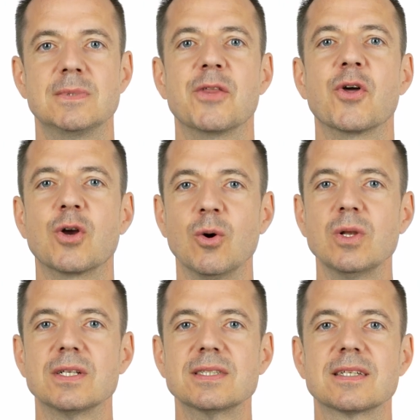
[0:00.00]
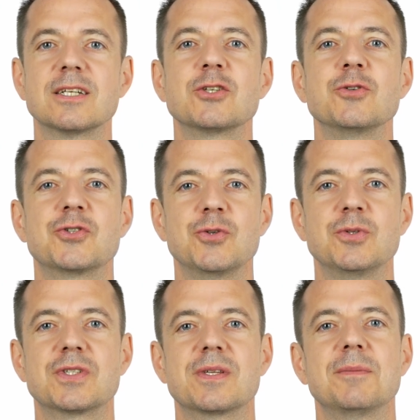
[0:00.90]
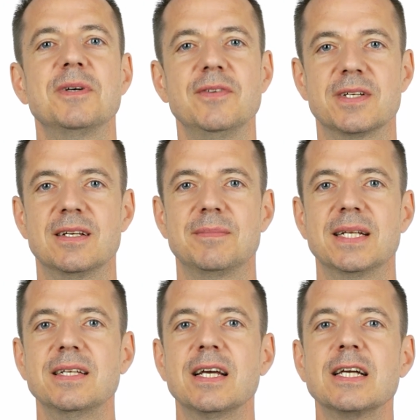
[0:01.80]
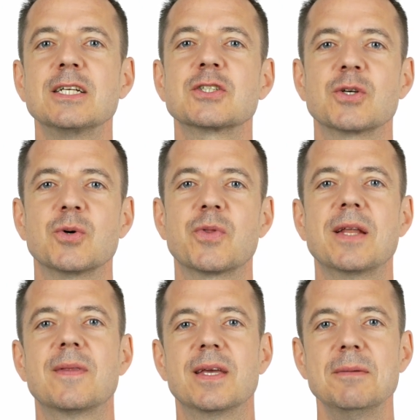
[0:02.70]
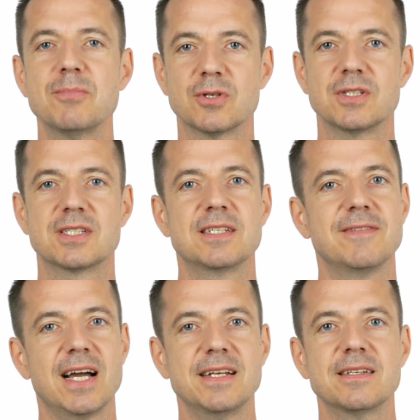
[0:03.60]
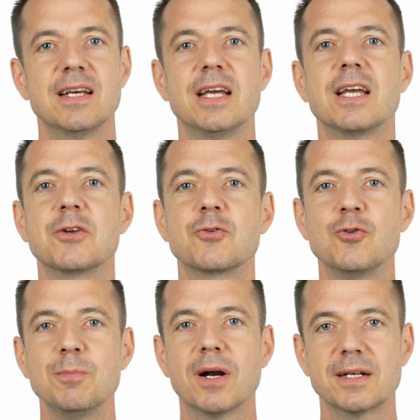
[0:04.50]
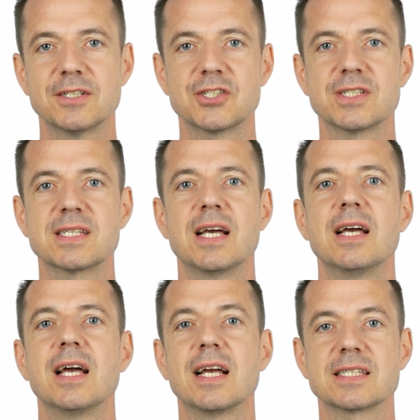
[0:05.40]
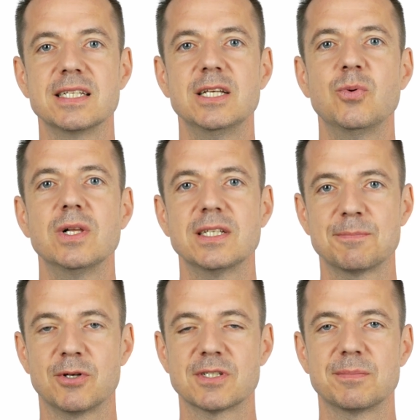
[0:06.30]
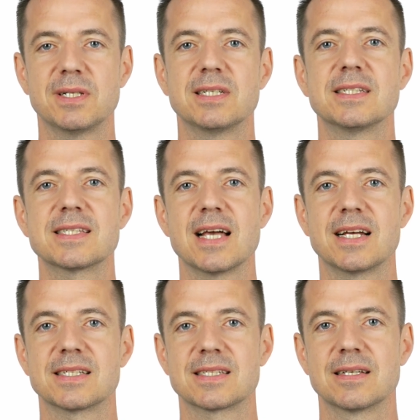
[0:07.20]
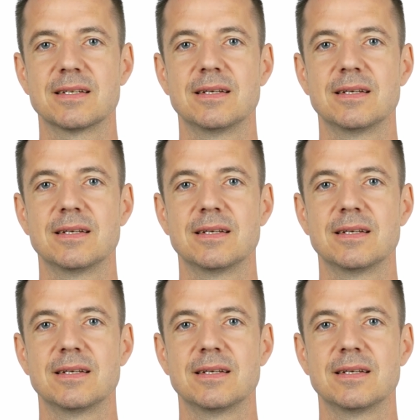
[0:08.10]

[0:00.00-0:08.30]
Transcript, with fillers: The goal is to choose the pivot element so that the input is divided into two partitions as equal as possible in size.